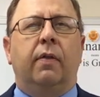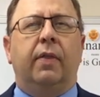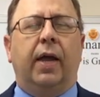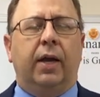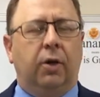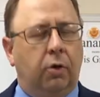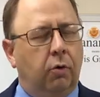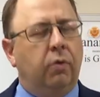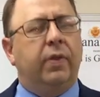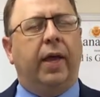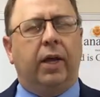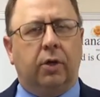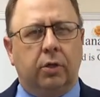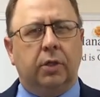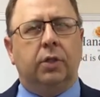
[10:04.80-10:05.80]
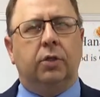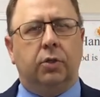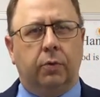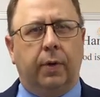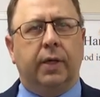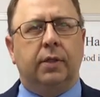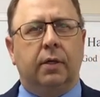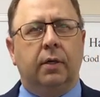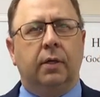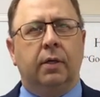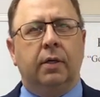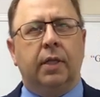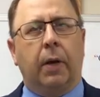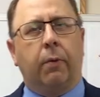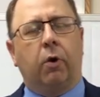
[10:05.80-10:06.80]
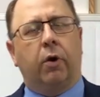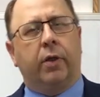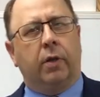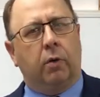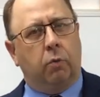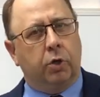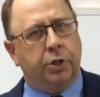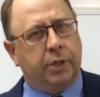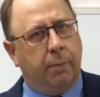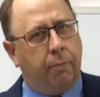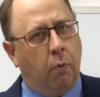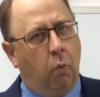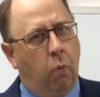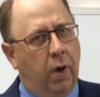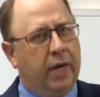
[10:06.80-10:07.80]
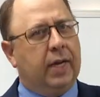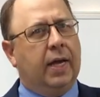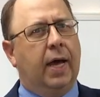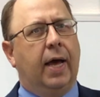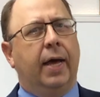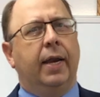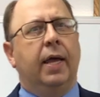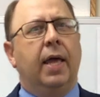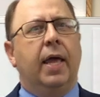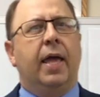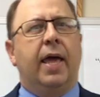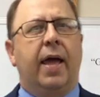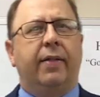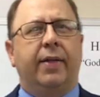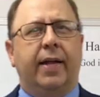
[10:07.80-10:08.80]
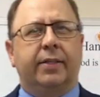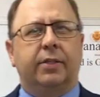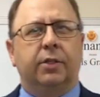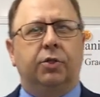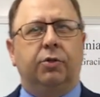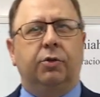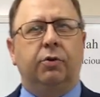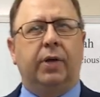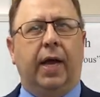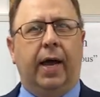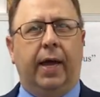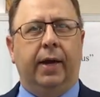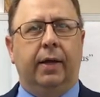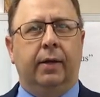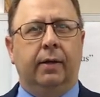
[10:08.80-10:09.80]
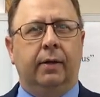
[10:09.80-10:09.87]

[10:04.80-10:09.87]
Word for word: They knew they couldn't do it. They were only going to worship one God, and that's the true God.